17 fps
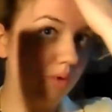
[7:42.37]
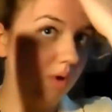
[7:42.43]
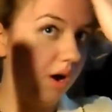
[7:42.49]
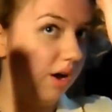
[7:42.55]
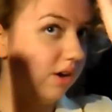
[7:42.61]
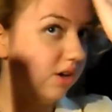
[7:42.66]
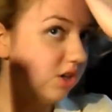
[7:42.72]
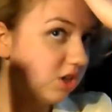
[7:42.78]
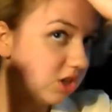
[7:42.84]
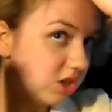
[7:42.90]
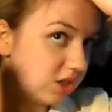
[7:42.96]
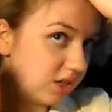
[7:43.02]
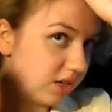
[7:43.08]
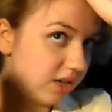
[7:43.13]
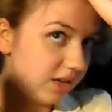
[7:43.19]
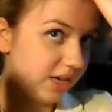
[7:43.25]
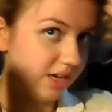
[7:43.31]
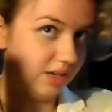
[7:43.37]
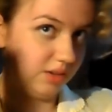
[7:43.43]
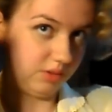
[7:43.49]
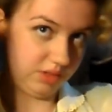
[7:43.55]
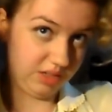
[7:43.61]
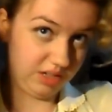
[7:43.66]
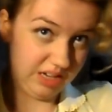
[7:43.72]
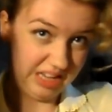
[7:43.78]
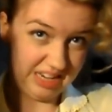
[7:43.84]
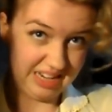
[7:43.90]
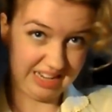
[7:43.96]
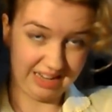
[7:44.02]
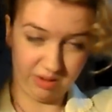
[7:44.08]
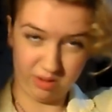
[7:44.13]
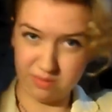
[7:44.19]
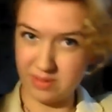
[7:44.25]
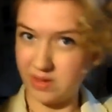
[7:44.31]
brush and it will
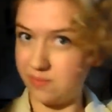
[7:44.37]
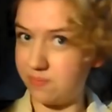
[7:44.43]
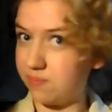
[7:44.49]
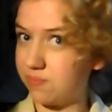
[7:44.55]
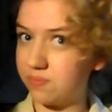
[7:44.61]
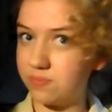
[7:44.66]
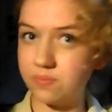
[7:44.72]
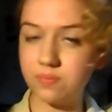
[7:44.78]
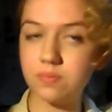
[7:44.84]
neaten it out a bit.